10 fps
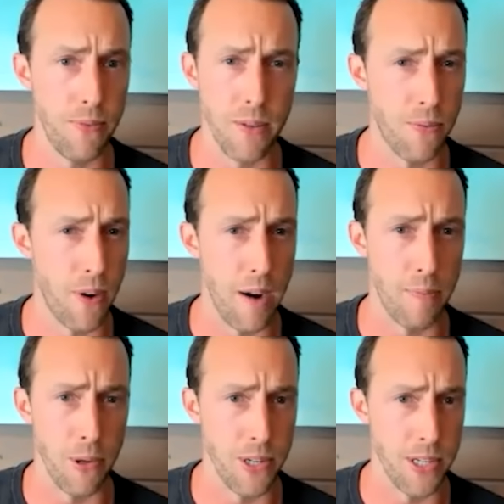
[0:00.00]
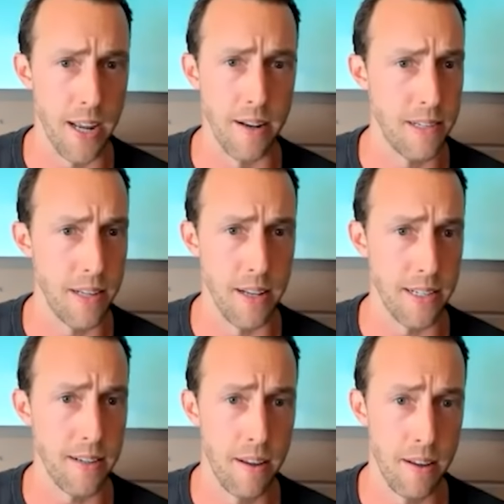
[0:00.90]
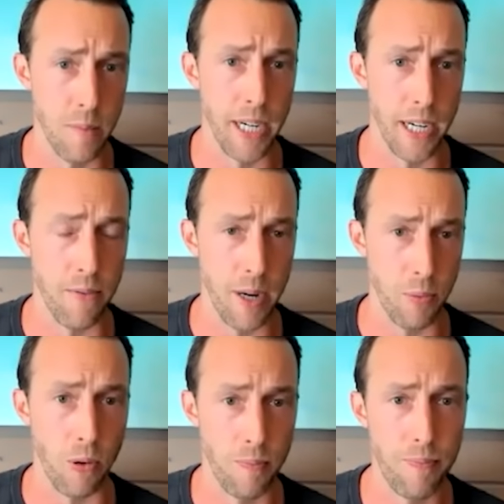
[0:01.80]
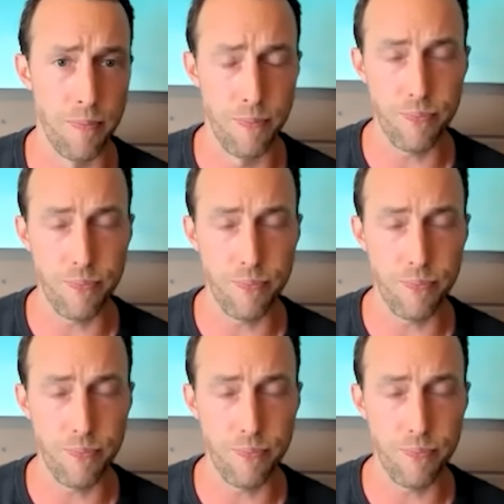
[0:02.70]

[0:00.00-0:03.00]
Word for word: 55% since the beginning of April.